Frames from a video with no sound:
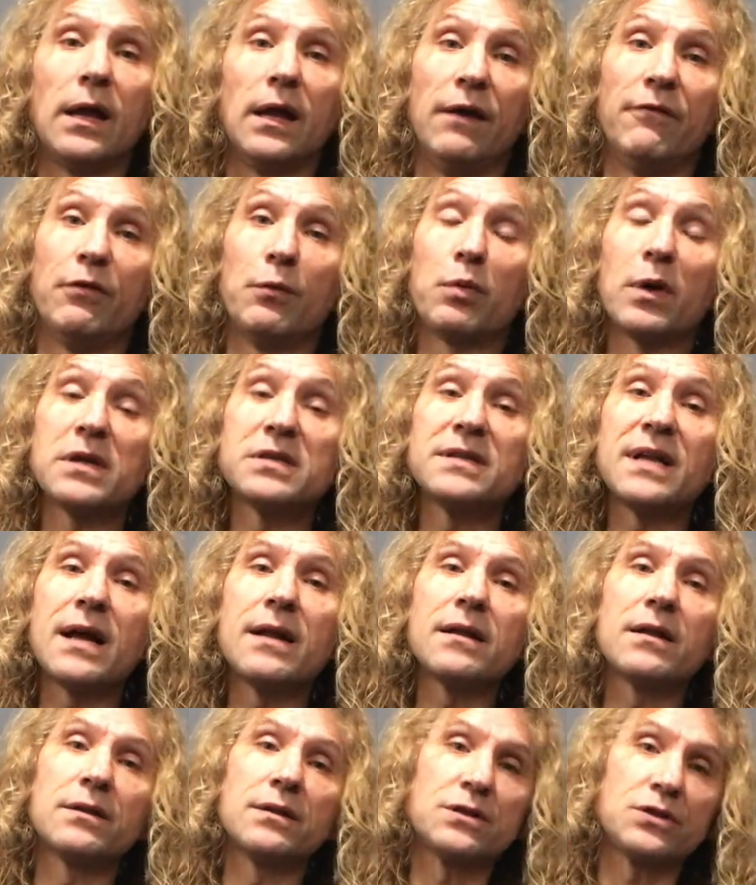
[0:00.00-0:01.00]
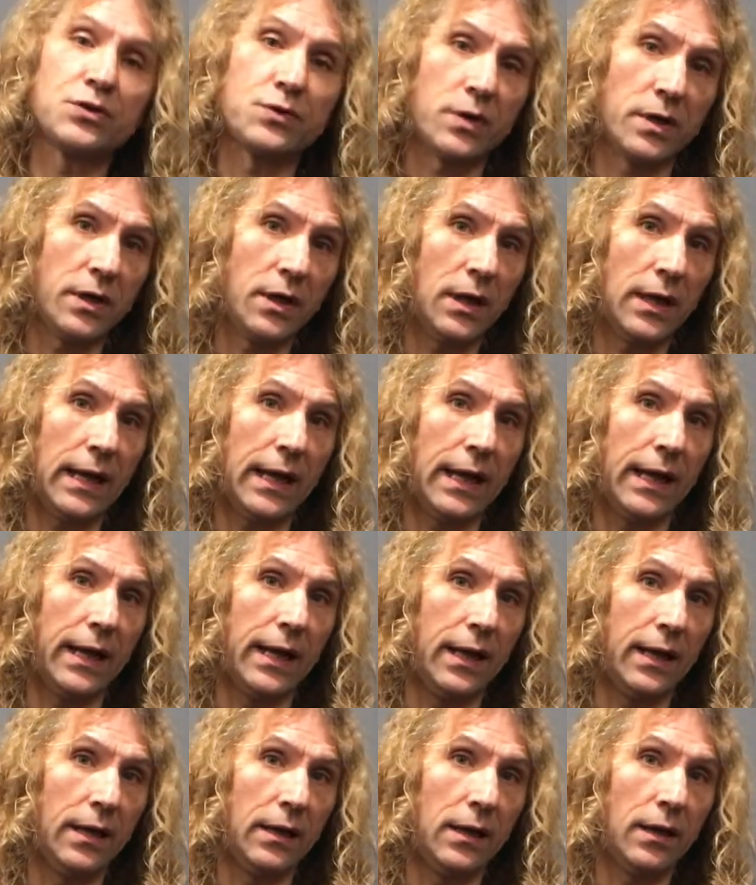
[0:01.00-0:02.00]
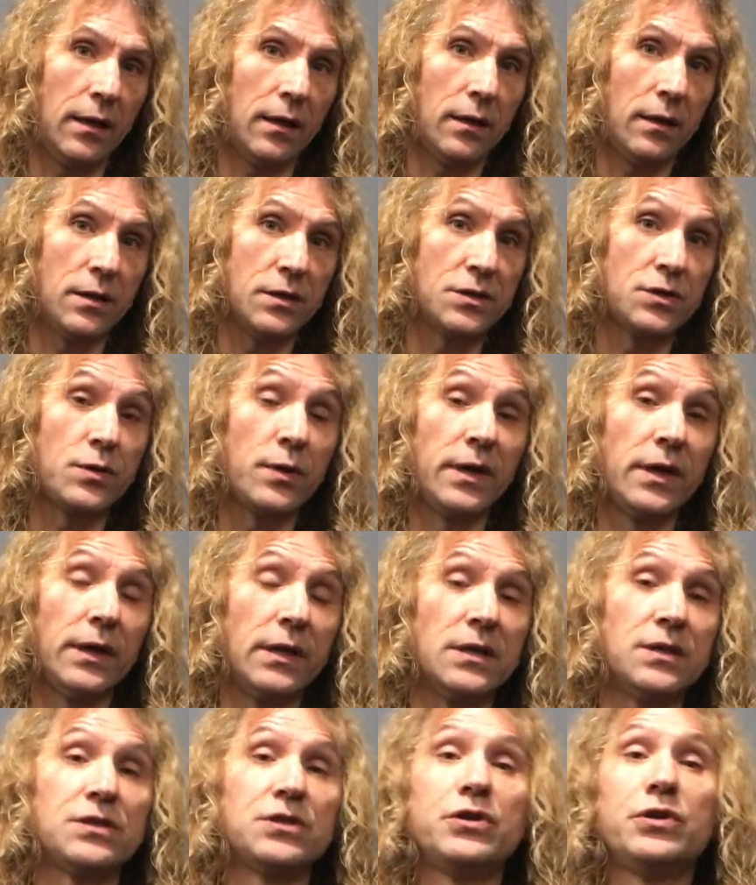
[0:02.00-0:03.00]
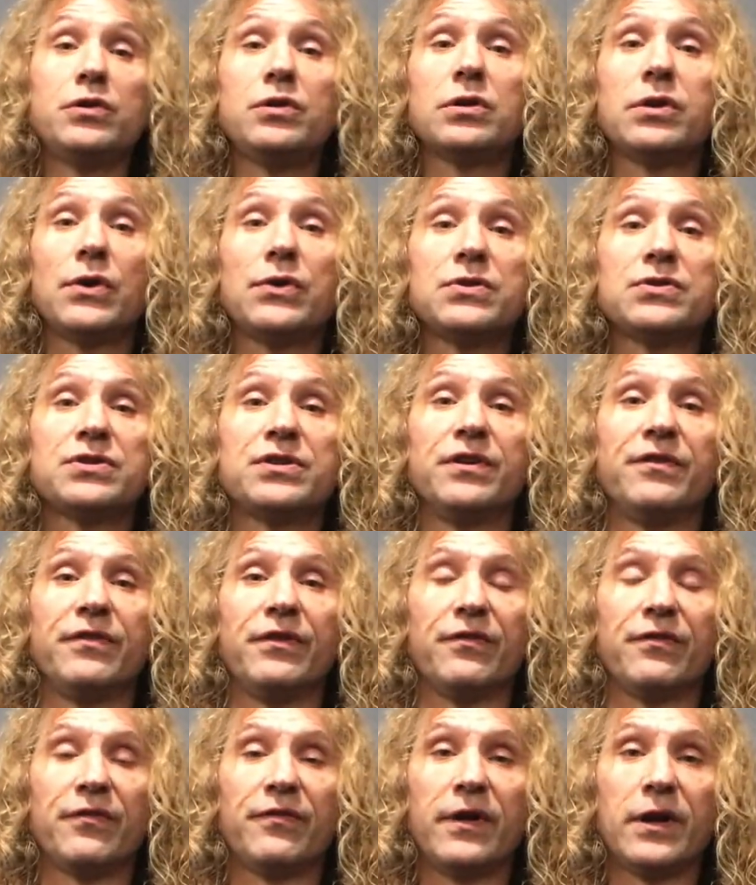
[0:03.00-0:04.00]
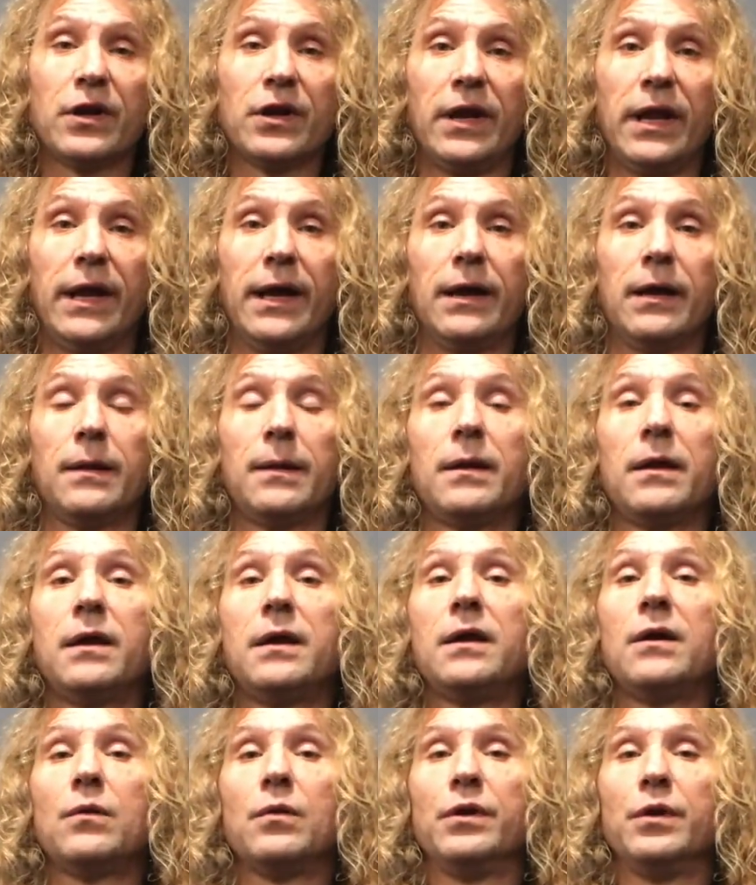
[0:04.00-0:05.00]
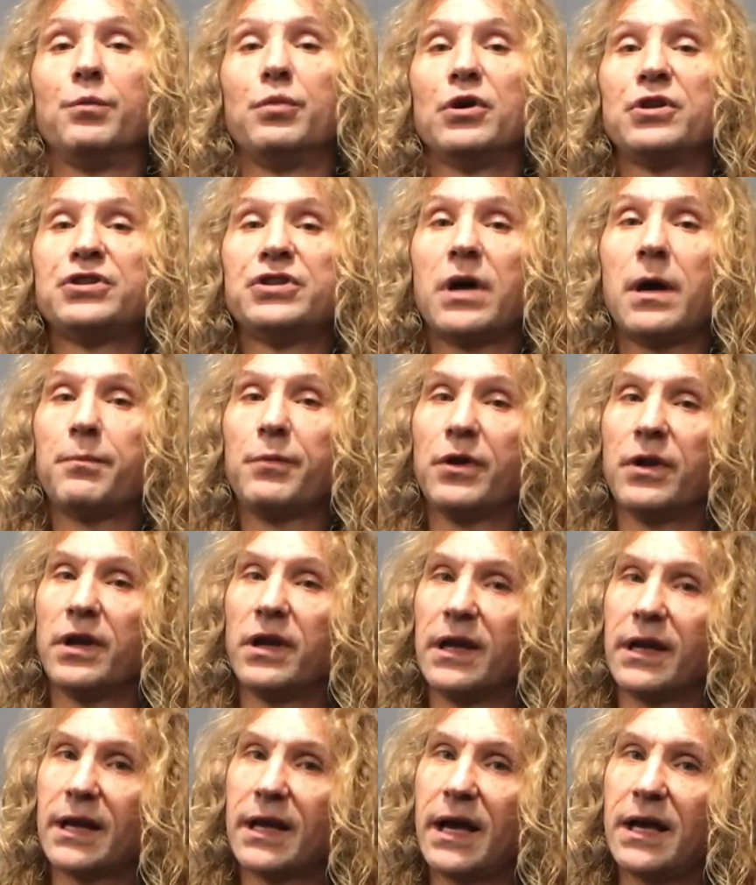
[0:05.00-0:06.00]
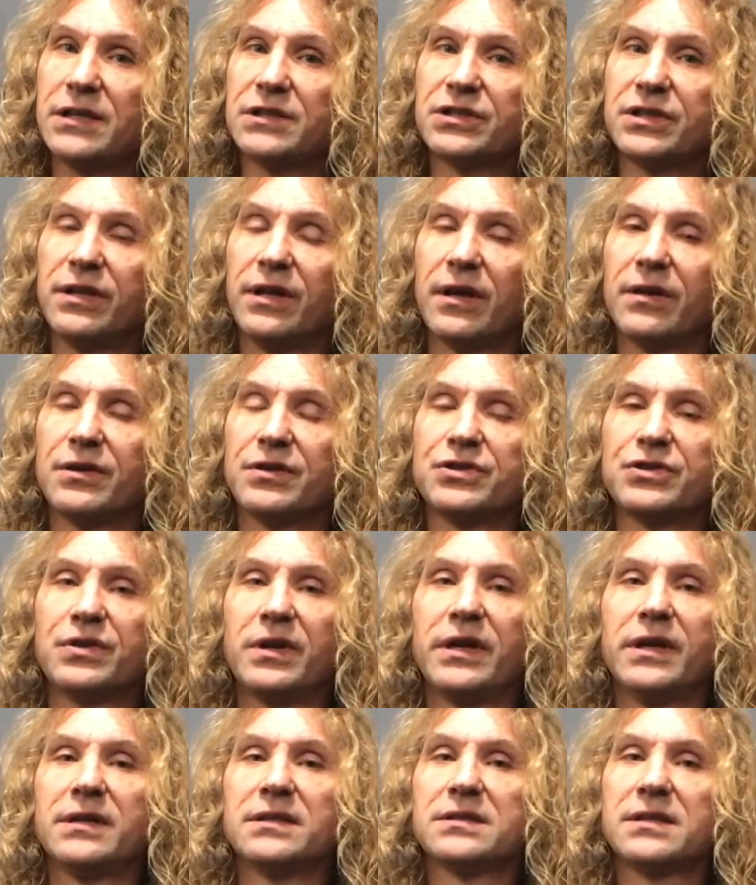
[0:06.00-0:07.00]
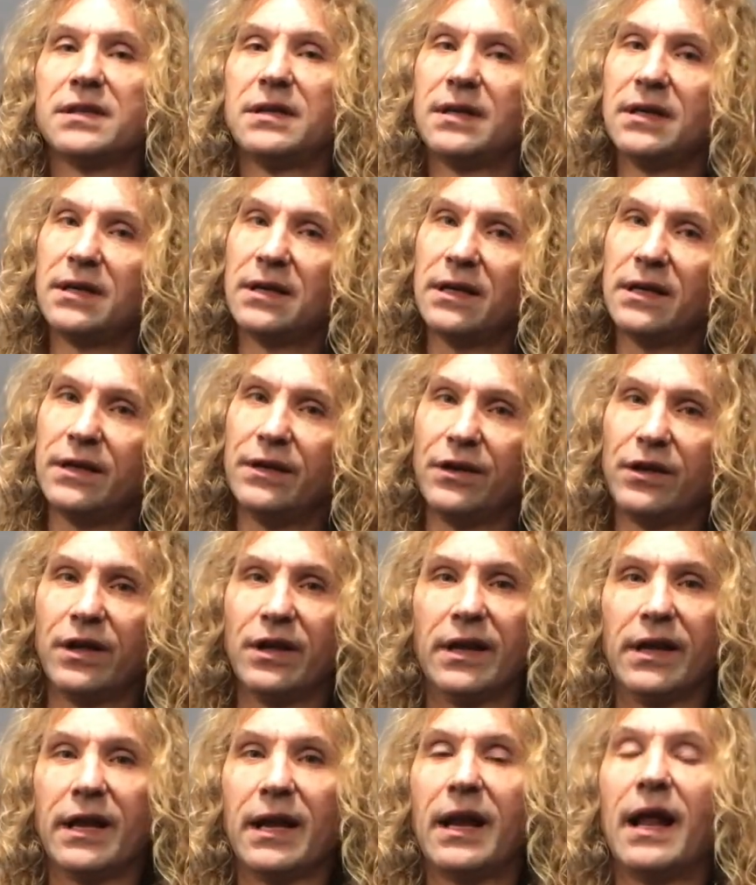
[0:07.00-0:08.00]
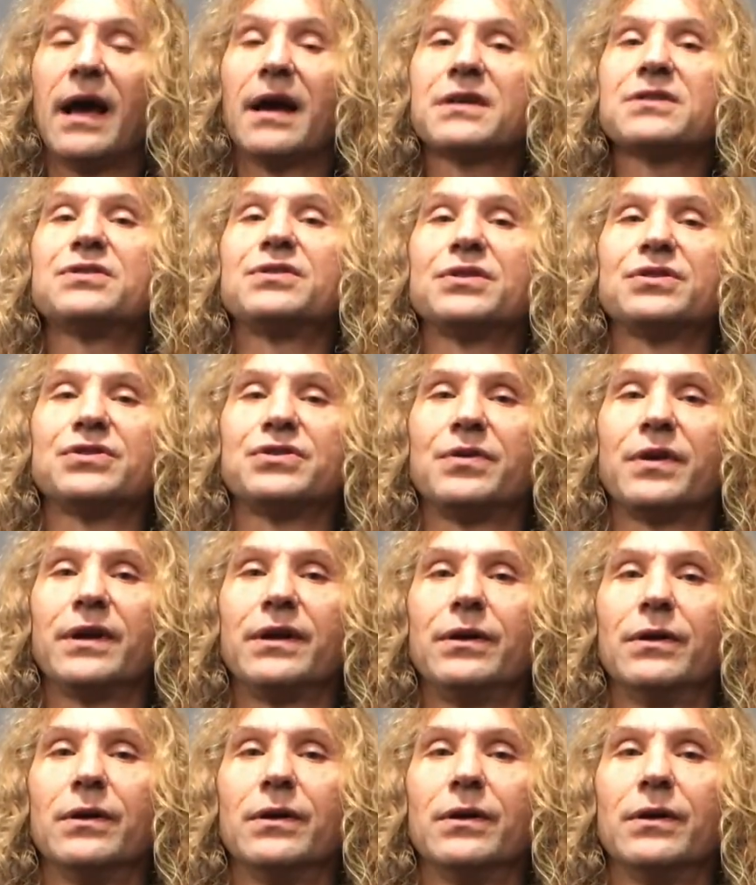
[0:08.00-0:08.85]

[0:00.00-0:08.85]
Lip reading: If you press down on the string and the string is too close to your fingernail, push up, you're going to catch the other strings, you're going to get extra string